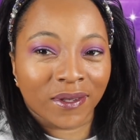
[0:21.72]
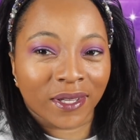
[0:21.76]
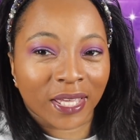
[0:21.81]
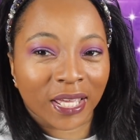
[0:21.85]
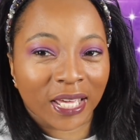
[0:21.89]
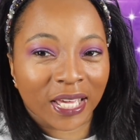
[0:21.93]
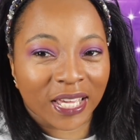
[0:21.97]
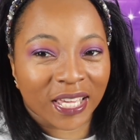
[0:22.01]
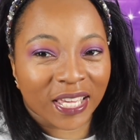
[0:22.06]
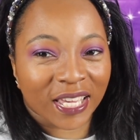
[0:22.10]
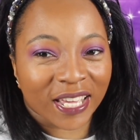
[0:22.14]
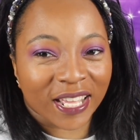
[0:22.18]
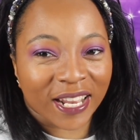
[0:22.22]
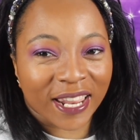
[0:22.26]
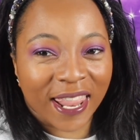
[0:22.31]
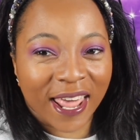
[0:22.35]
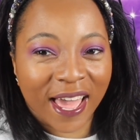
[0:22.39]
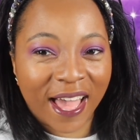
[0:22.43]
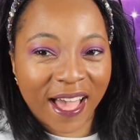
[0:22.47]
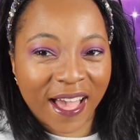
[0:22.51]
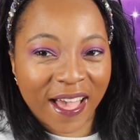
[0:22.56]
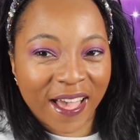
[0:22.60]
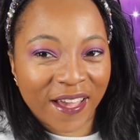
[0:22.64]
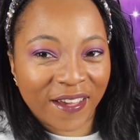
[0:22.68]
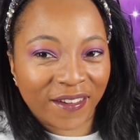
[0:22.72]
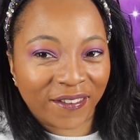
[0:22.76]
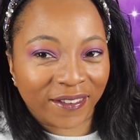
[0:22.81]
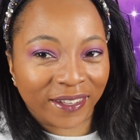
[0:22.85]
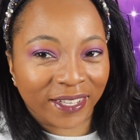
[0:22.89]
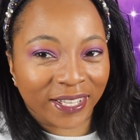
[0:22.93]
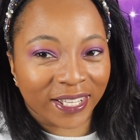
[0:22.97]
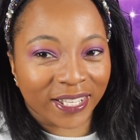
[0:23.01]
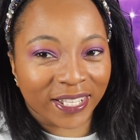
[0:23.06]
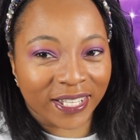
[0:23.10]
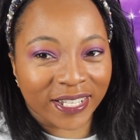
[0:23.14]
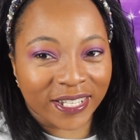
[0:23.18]
KeKe Live
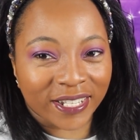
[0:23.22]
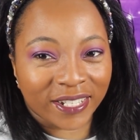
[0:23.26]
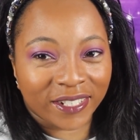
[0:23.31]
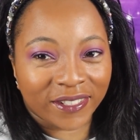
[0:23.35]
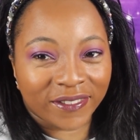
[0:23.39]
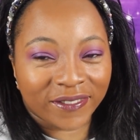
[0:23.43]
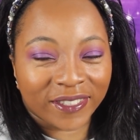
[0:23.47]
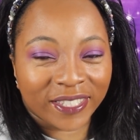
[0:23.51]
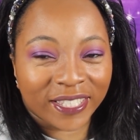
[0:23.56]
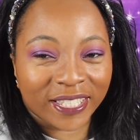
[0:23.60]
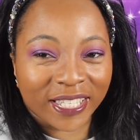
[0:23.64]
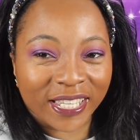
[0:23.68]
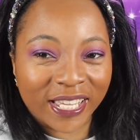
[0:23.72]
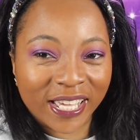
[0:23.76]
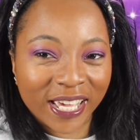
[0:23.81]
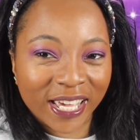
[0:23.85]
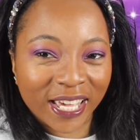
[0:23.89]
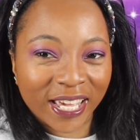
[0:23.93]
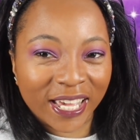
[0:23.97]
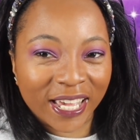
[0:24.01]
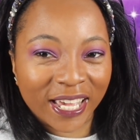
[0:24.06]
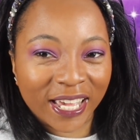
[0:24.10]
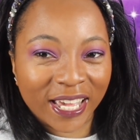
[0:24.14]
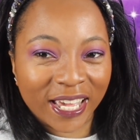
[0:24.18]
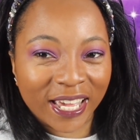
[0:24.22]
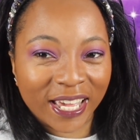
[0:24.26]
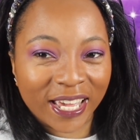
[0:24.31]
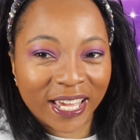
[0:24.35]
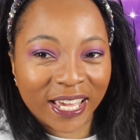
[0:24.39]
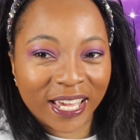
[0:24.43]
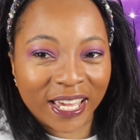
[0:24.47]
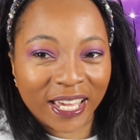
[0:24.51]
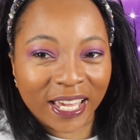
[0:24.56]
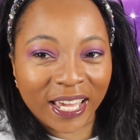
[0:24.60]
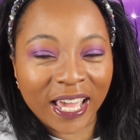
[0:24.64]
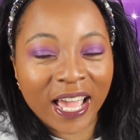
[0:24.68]
of
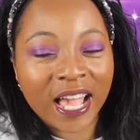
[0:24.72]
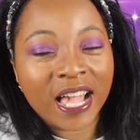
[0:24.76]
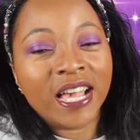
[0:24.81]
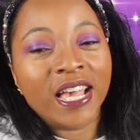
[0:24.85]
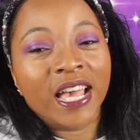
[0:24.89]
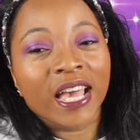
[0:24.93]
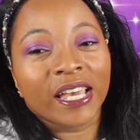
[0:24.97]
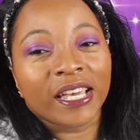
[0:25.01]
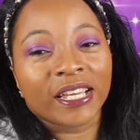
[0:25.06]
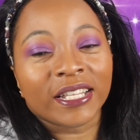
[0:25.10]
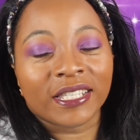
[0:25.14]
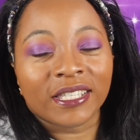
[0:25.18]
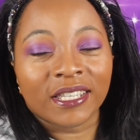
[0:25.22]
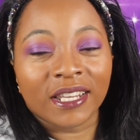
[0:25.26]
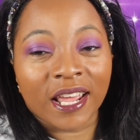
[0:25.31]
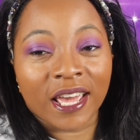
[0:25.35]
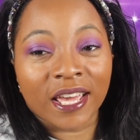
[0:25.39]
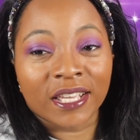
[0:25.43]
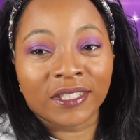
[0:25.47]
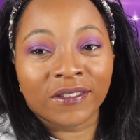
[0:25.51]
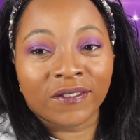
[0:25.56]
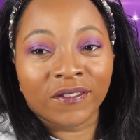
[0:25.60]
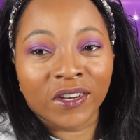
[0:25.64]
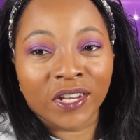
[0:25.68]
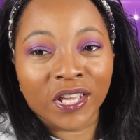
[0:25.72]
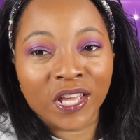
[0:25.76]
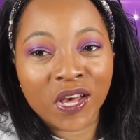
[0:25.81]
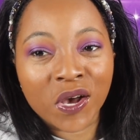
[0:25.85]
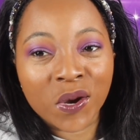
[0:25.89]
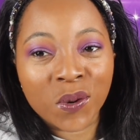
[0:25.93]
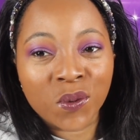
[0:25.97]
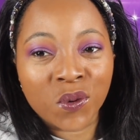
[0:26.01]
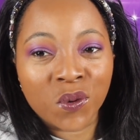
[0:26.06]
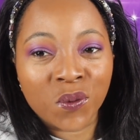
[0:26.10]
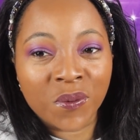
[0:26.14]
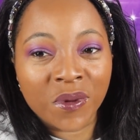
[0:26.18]
Tea. And today's
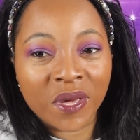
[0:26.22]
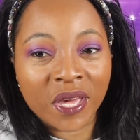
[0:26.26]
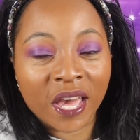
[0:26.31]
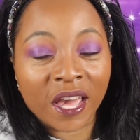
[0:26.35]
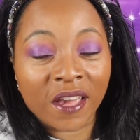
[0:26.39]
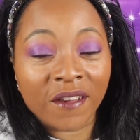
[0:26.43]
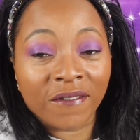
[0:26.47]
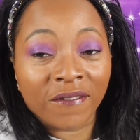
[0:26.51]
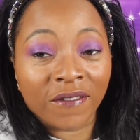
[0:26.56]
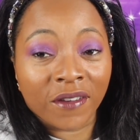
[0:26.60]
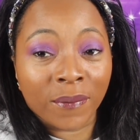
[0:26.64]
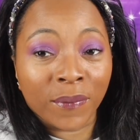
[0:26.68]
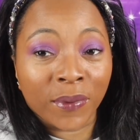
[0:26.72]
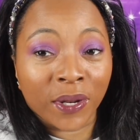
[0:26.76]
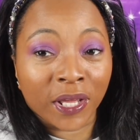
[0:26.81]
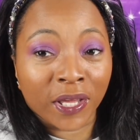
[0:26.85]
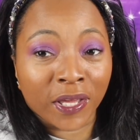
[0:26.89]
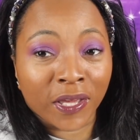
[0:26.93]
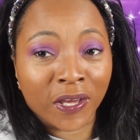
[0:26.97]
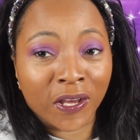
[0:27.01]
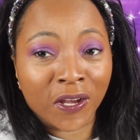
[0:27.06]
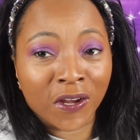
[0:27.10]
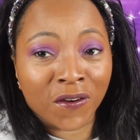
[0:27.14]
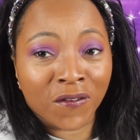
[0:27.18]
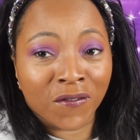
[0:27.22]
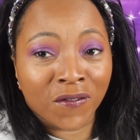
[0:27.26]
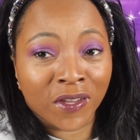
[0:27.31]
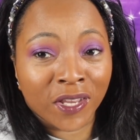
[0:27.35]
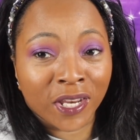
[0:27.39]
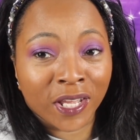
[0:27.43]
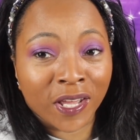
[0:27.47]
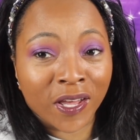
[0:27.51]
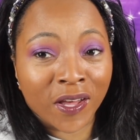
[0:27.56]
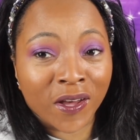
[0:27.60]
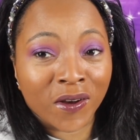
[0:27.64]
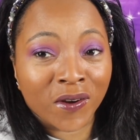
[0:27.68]
video will be a feminine care
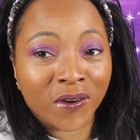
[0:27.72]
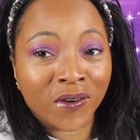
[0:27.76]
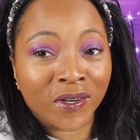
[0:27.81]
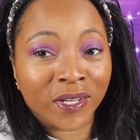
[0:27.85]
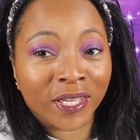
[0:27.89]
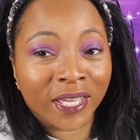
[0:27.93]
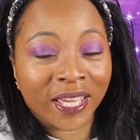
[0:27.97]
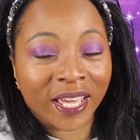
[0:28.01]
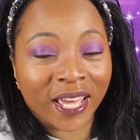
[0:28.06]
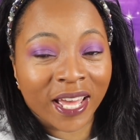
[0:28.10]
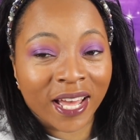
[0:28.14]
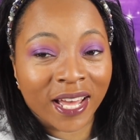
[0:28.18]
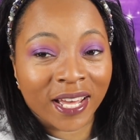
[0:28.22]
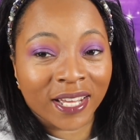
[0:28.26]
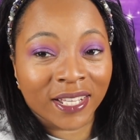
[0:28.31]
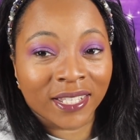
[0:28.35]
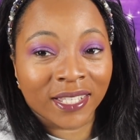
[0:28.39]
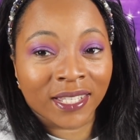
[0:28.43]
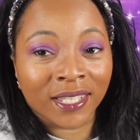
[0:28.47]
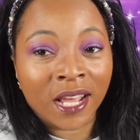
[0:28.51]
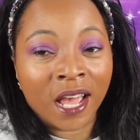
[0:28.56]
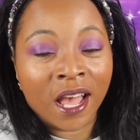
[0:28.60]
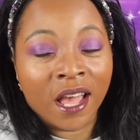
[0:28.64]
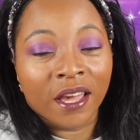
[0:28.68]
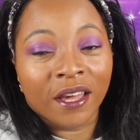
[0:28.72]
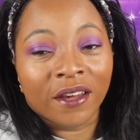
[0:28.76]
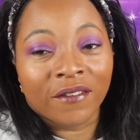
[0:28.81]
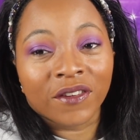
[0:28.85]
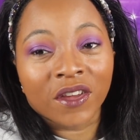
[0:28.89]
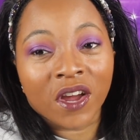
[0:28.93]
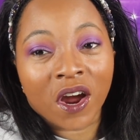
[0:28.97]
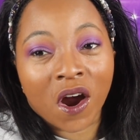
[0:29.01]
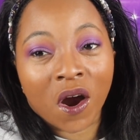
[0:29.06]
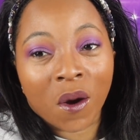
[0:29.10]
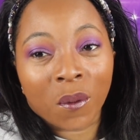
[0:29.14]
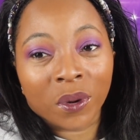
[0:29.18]
video. Yes, if
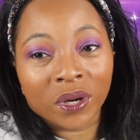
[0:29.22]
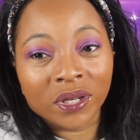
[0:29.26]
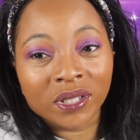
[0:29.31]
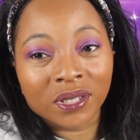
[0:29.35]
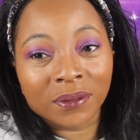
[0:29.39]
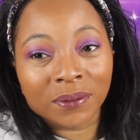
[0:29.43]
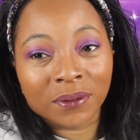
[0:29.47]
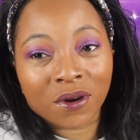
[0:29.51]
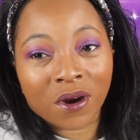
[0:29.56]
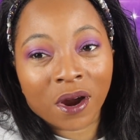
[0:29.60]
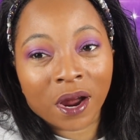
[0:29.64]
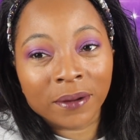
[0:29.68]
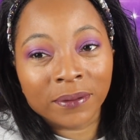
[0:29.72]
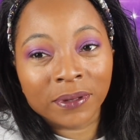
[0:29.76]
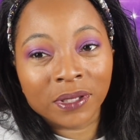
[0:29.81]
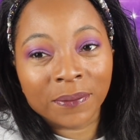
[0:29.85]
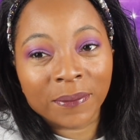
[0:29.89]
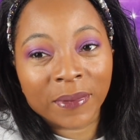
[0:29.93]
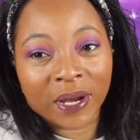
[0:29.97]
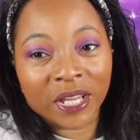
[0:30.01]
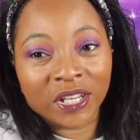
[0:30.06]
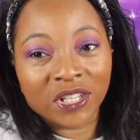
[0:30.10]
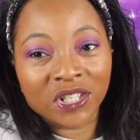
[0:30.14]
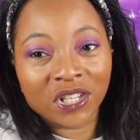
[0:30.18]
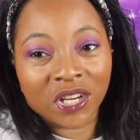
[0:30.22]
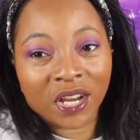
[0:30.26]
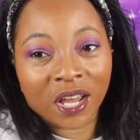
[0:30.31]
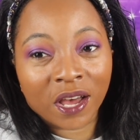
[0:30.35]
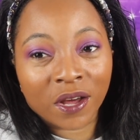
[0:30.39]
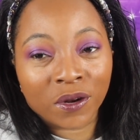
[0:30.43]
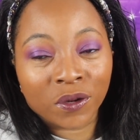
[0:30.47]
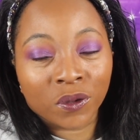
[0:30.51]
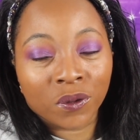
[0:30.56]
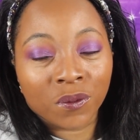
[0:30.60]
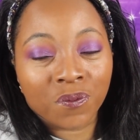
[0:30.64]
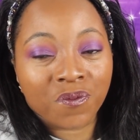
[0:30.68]
you're already subscribed to my
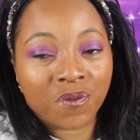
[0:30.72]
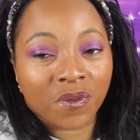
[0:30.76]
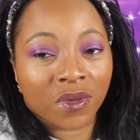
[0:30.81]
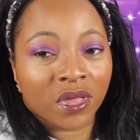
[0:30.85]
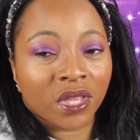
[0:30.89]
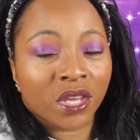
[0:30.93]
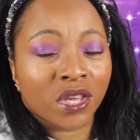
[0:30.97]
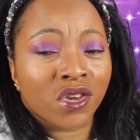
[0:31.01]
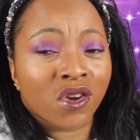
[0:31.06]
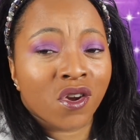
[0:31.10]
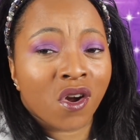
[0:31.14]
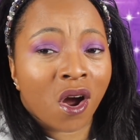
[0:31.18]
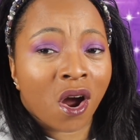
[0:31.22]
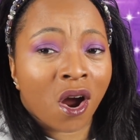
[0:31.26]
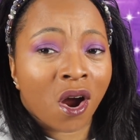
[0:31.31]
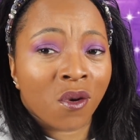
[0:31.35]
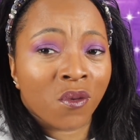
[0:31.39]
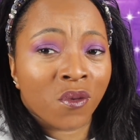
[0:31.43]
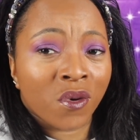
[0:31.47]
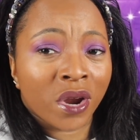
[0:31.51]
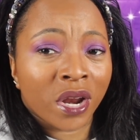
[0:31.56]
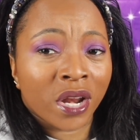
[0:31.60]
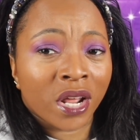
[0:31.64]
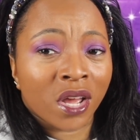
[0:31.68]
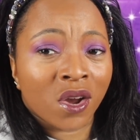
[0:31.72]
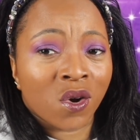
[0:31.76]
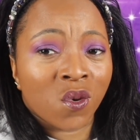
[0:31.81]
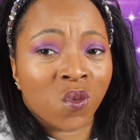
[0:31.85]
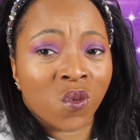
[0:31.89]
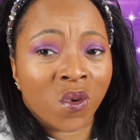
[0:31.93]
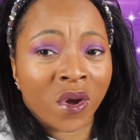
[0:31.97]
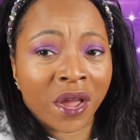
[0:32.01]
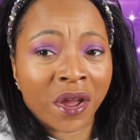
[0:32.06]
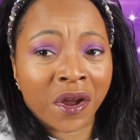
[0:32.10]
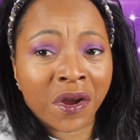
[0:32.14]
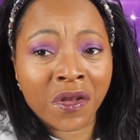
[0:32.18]
channel, then you're already
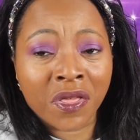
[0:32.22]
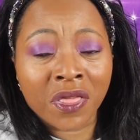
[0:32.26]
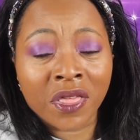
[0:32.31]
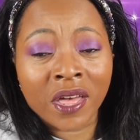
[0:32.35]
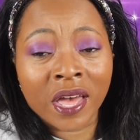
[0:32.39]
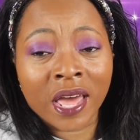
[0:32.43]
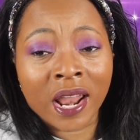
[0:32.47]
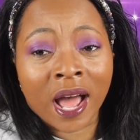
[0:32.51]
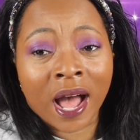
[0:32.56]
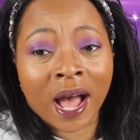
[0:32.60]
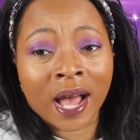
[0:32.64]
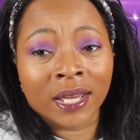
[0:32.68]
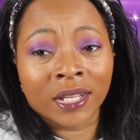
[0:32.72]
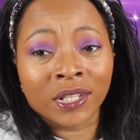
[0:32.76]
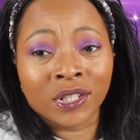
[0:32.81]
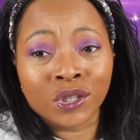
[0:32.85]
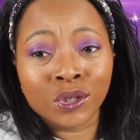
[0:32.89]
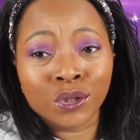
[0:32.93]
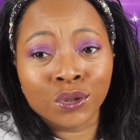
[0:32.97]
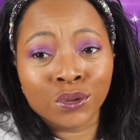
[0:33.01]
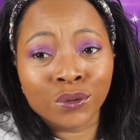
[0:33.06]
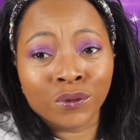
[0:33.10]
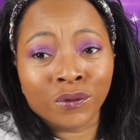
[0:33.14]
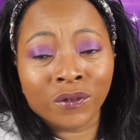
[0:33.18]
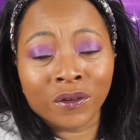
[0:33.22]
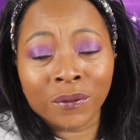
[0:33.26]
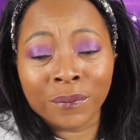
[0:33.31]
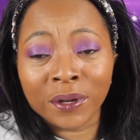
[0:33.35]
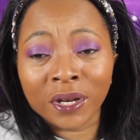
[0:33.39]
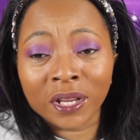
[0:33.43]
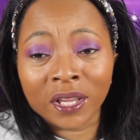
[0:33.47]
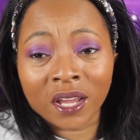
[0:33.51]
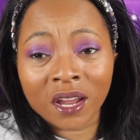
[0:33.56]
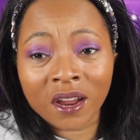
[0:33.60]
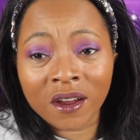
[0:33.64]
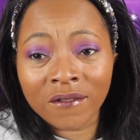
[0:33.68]
aware that I do
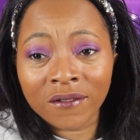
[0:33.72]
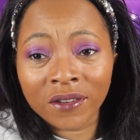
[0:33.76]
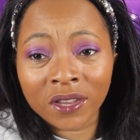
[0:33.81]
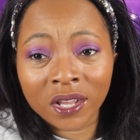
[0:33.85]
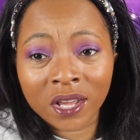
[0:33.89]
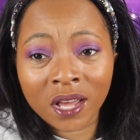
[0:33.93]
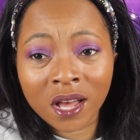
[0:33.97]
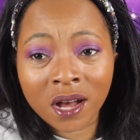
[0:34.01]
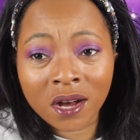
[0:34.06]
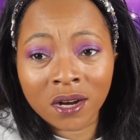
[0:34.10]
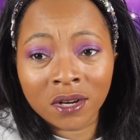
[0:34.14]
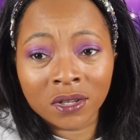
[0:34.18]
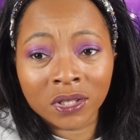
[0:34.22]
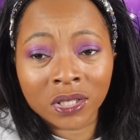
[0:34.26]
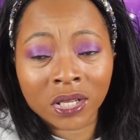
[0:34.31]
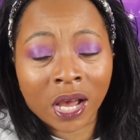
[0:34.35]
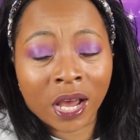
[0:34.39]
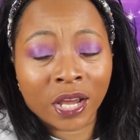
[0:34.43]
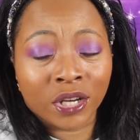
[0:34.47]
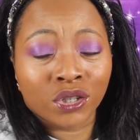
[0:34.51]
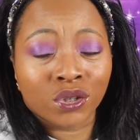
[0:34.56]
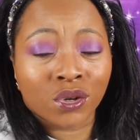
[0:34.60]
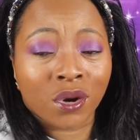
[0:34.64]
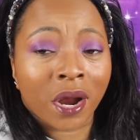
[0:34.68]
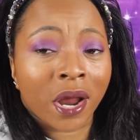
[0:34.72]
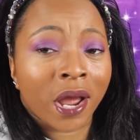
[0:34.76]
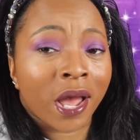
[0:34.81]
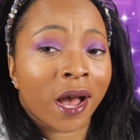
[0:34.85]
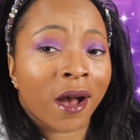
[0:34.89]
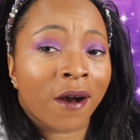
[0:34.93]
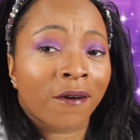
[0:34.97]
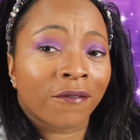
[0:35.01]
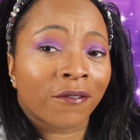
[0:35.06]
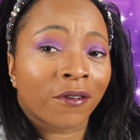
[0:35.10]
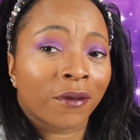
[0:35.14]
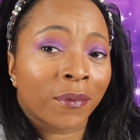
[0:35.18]
feminine care videos. I try
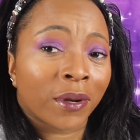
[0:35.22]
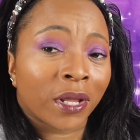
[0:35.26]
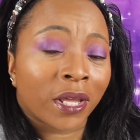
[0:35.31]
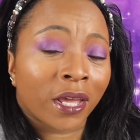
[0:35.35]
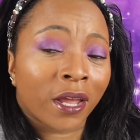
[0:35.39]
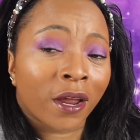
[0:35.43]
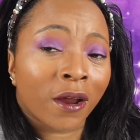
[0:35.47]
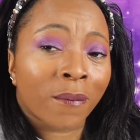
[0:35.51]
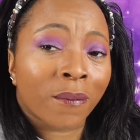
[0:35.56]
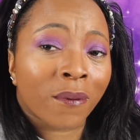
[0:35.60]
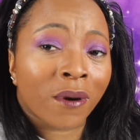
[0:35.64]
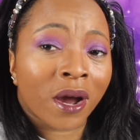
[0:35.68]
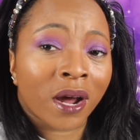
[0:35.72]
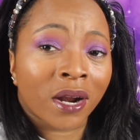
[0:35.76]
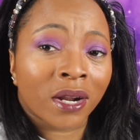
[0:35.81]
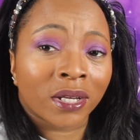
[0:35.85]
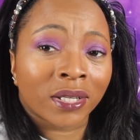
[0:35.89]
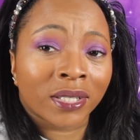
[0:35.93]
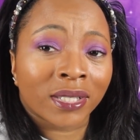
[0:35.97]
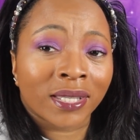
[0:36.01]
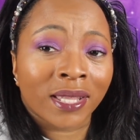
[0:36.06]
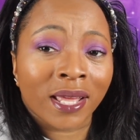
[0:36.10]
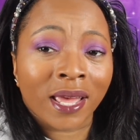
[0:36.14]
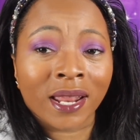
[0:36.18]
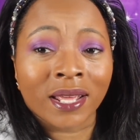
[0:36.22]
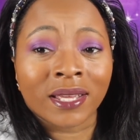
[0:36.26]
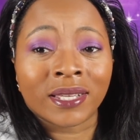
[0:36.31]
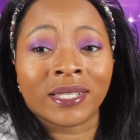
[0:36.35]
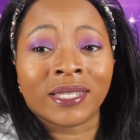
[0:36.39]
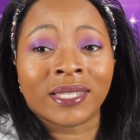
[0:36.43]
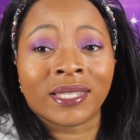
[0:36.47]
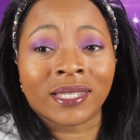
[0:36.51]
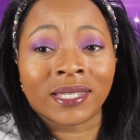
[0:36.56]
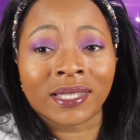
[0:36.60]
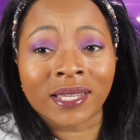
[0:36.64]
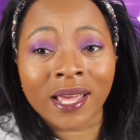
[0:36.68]
out feminine care products that
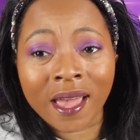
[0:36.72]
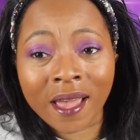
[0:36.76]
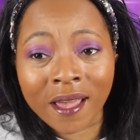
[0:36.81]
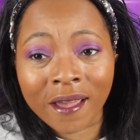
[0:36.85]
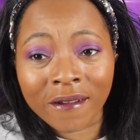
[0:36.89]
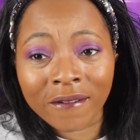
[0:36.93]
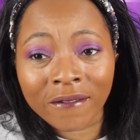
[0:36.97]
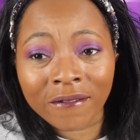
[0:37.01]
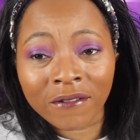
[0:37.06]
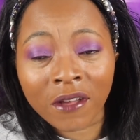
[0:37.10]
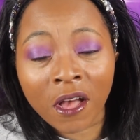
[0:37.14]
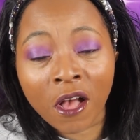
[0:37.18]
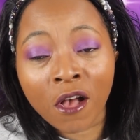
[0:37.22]
is safe